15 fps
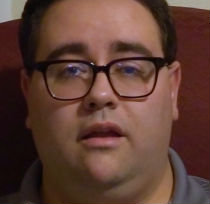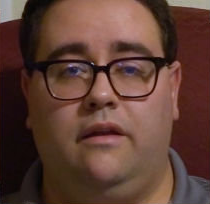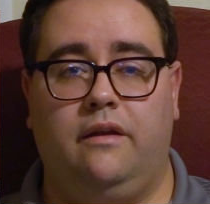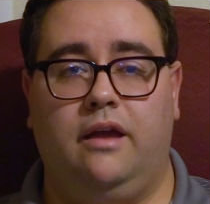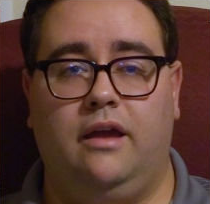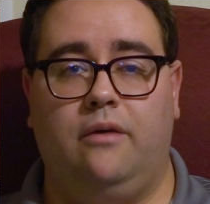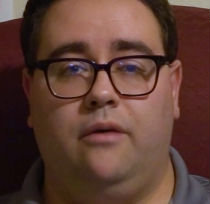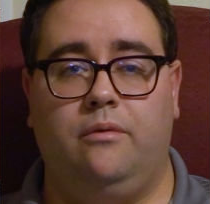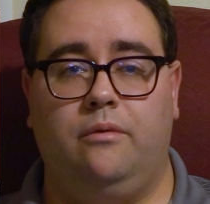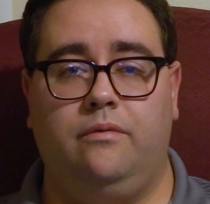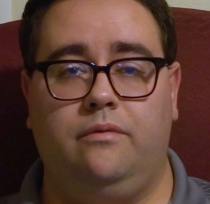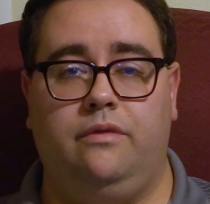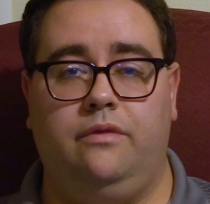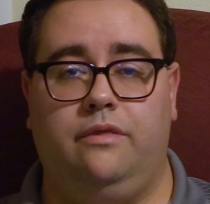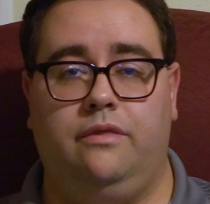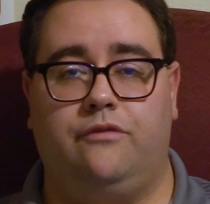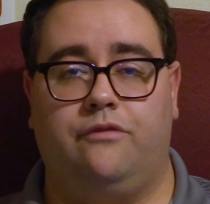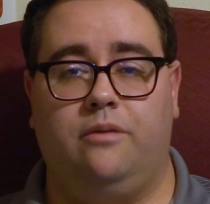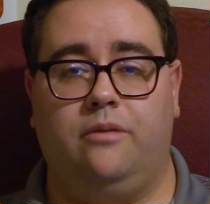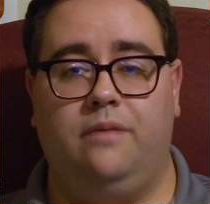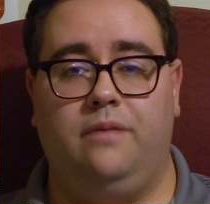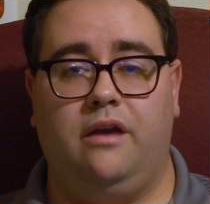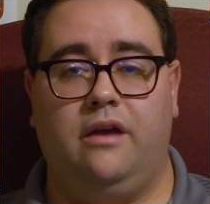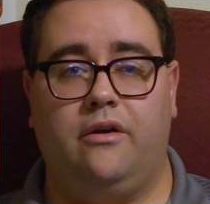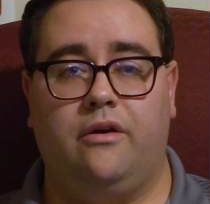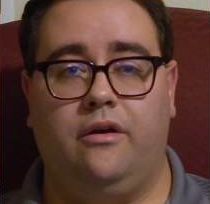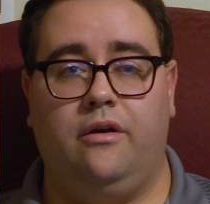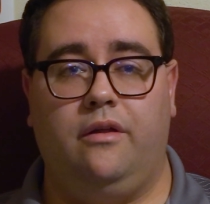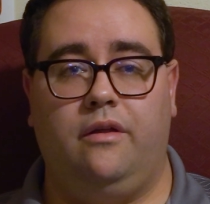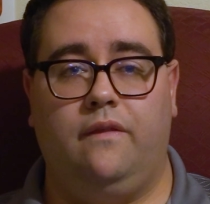Now, from
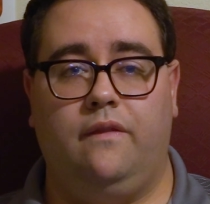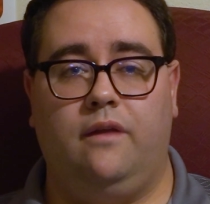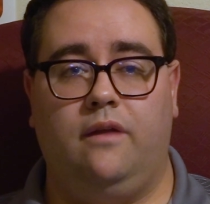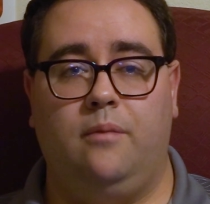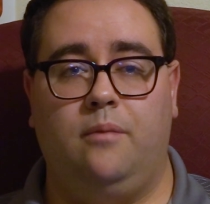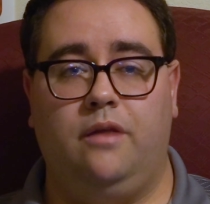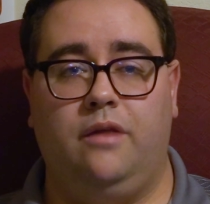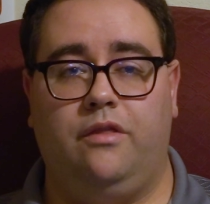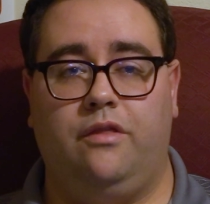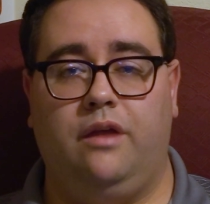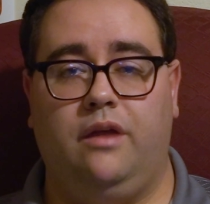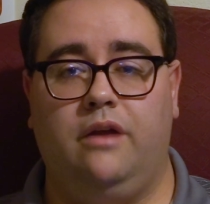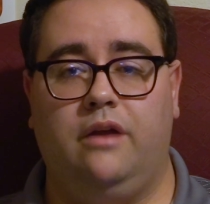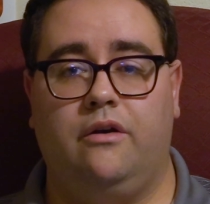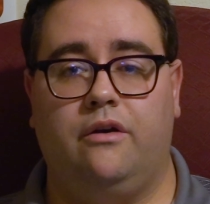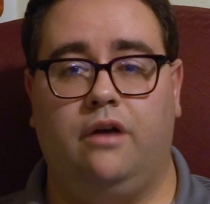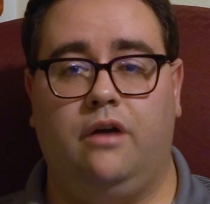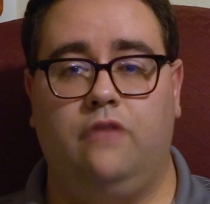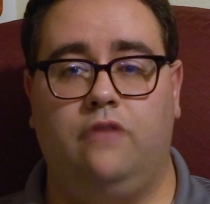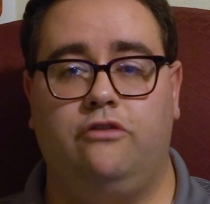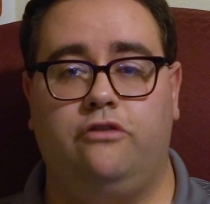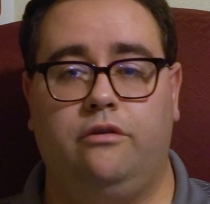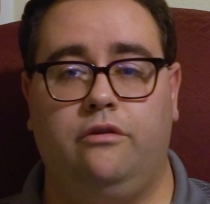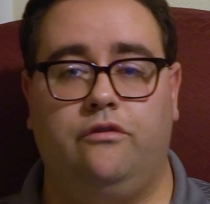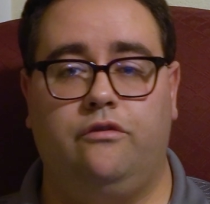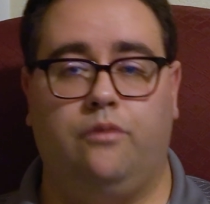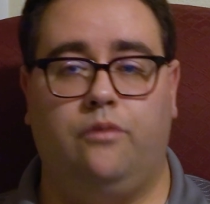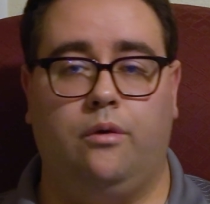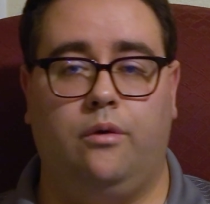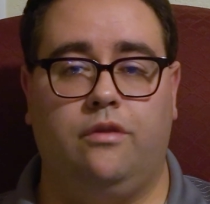there, a month later, on June
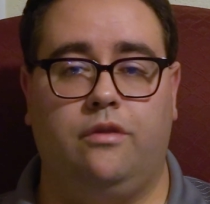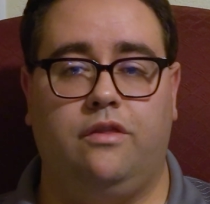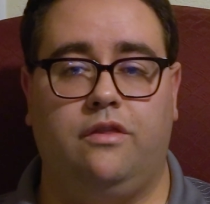4th,